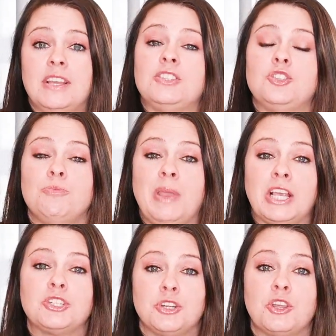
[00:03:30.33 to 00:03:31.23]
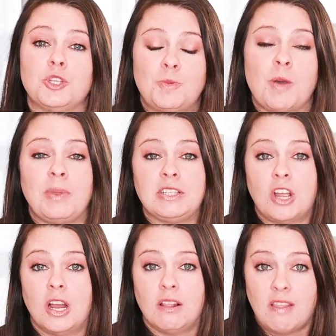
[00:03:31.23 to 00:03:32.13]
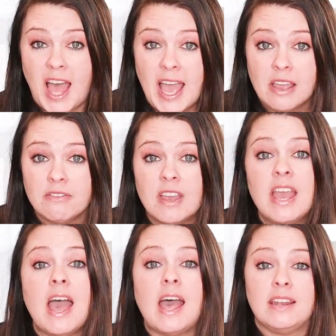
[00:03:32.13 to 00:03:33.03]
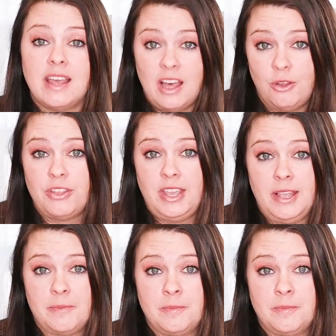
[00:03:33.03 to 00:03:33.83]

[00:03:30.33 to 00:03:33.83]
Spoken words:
is to make sure those puppies are alive and healthy.